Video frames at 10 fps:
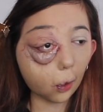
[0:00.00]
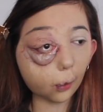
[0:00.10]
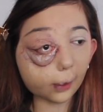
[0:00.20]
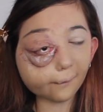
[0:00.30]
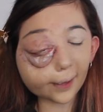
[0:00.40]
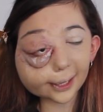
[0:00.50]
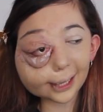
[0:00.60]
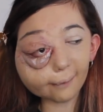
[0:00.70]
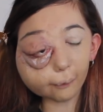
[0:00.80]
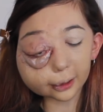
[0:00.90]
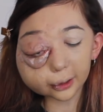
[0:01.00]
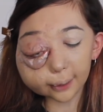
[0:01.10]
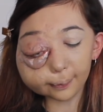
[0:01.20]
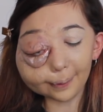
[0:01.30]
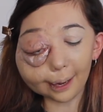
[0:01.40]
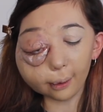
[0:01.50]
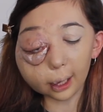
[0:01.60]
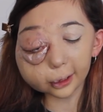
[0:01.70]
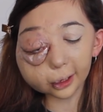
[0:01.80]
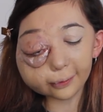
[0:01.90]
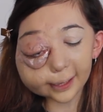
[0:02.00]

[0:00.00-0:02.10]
Oh, if I could have one superpower, you know,